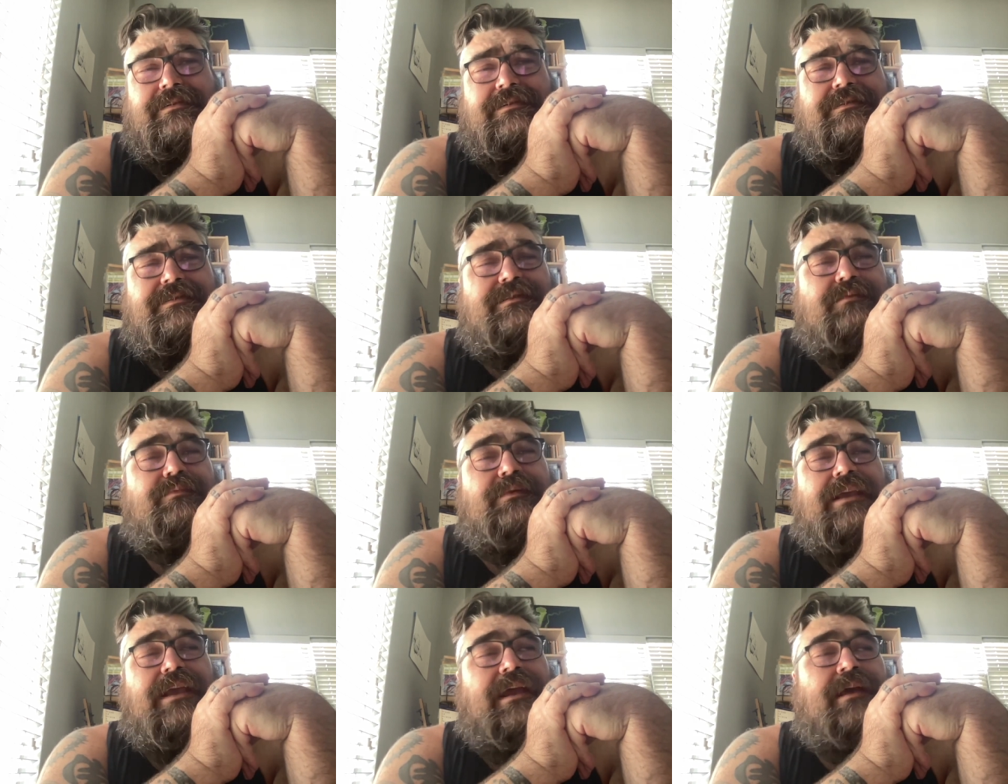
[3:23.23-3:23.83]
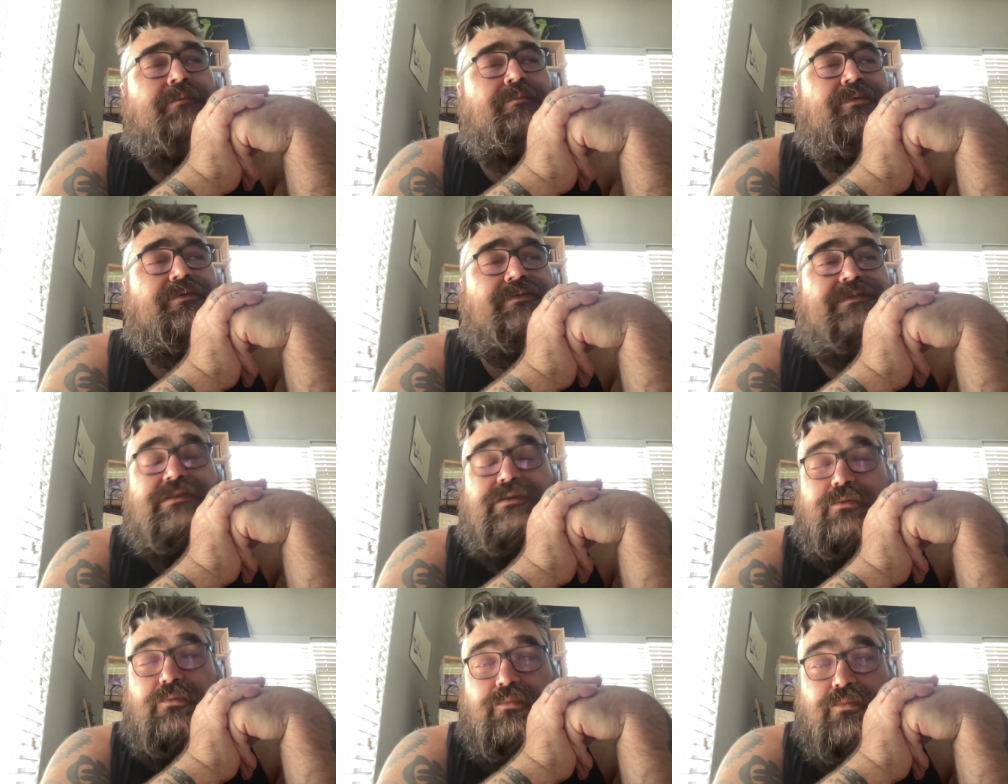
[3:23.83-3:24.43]
to be able
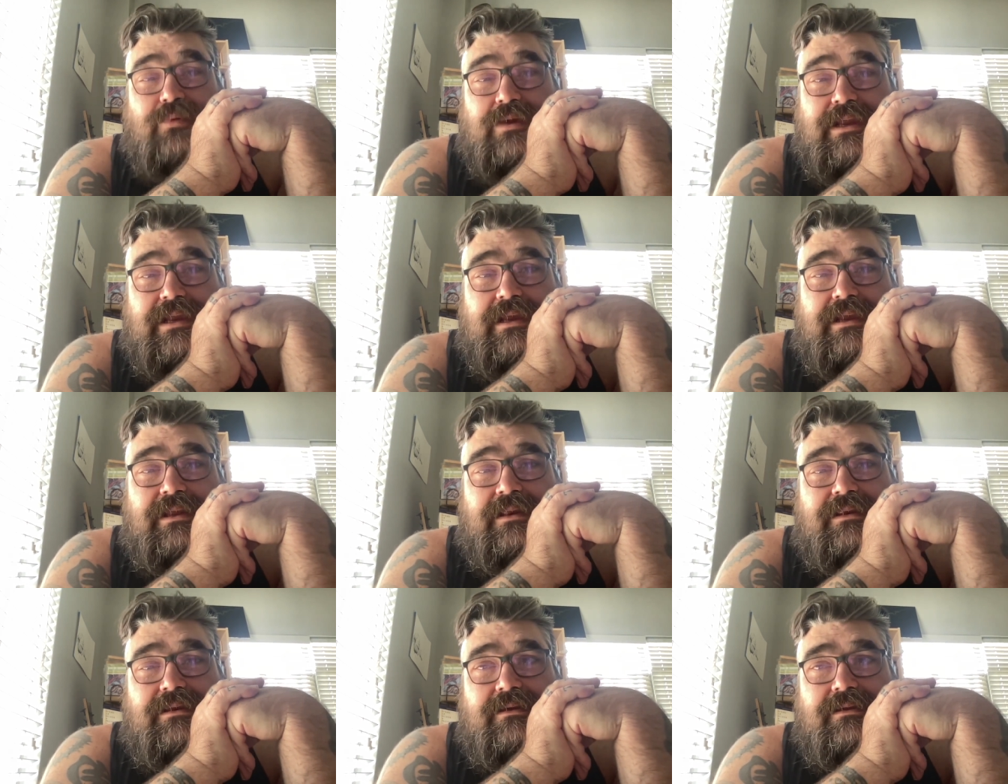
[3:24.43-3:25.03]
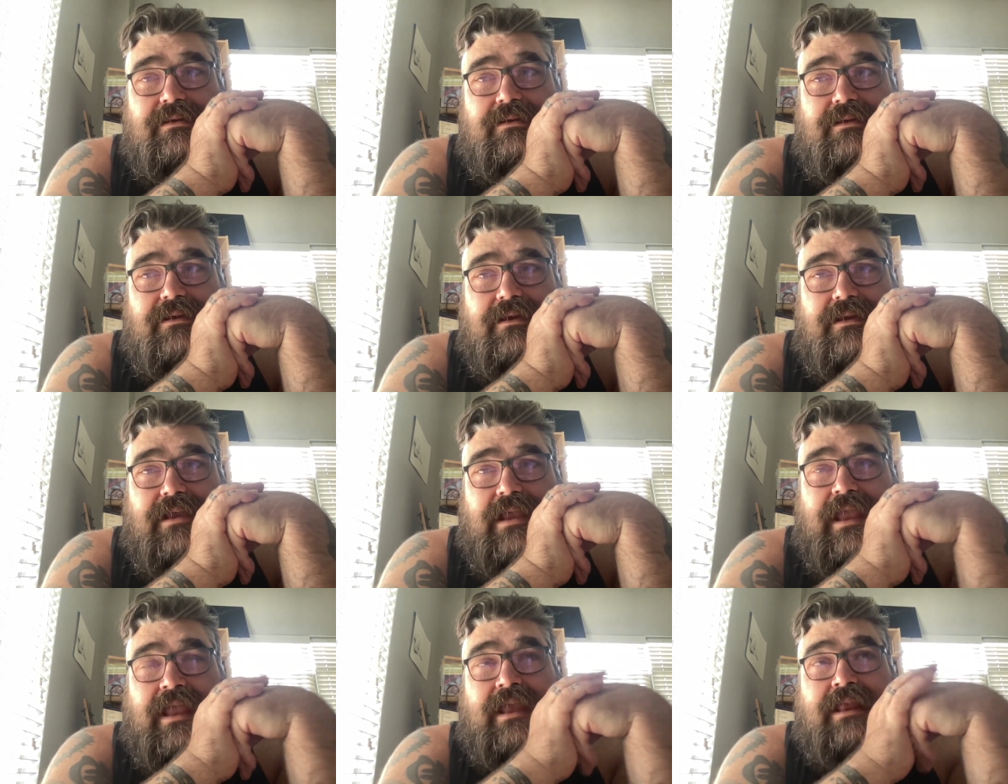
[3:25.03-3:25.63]
to read
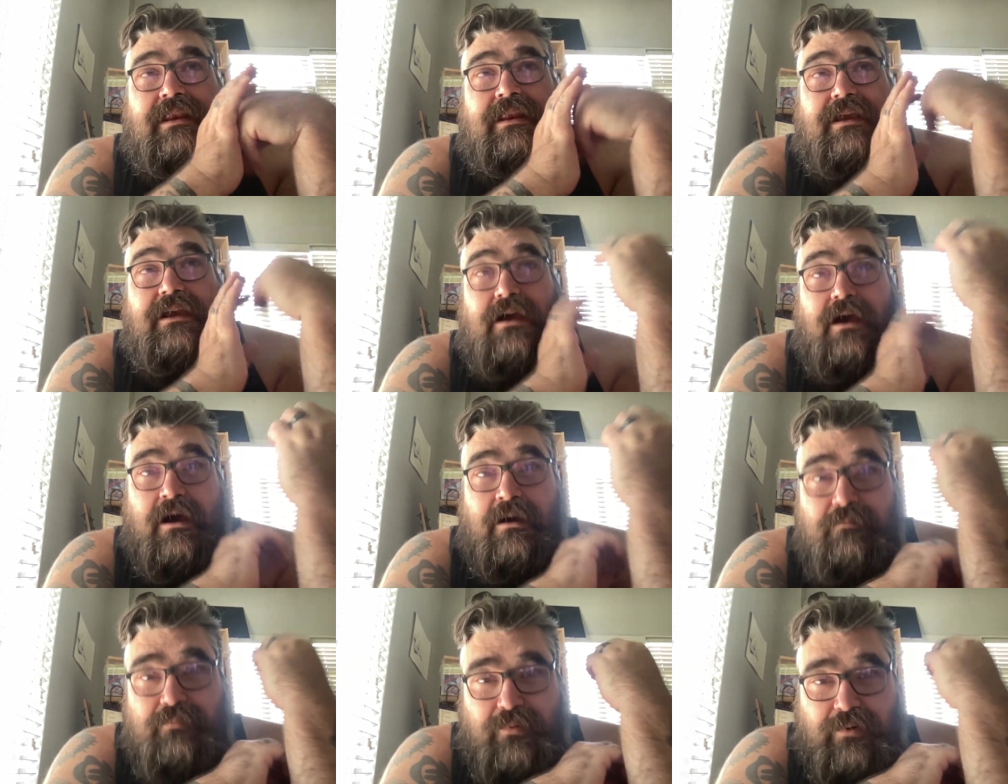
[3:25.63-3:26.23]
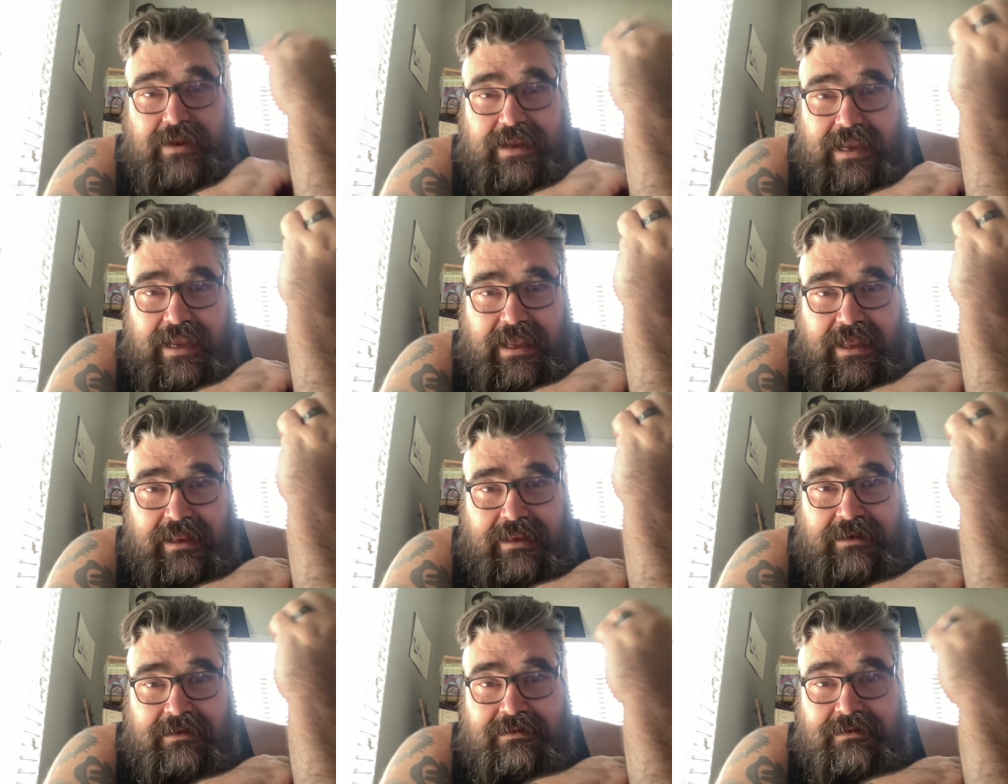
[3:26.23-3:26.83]
and
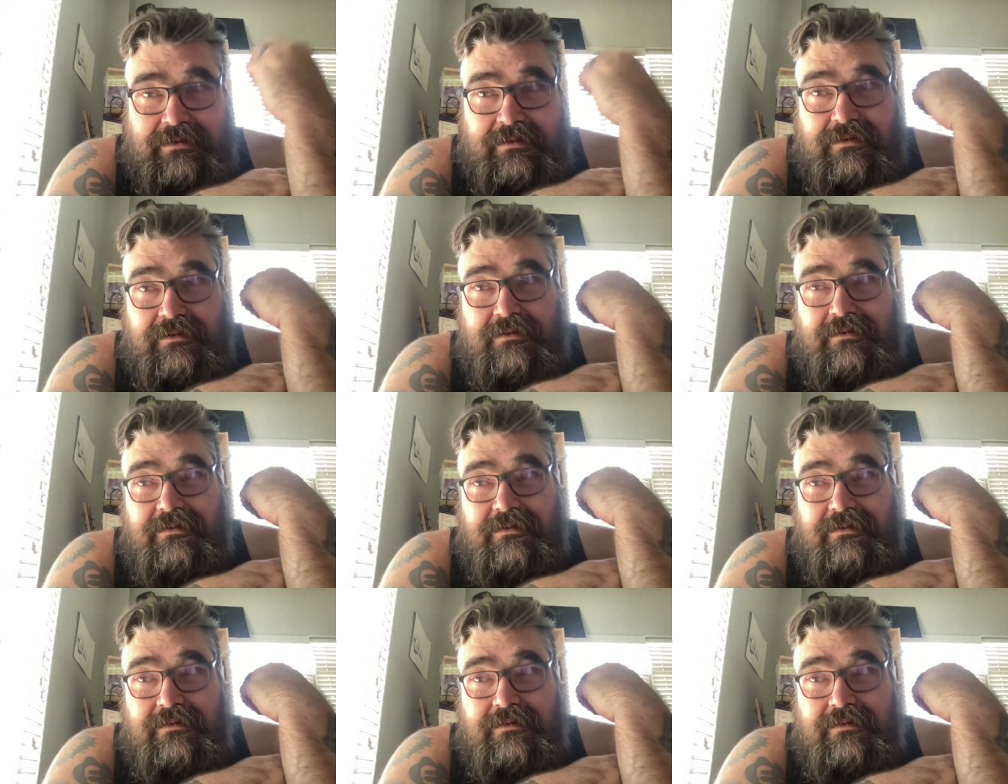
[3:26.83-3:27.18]
comprehend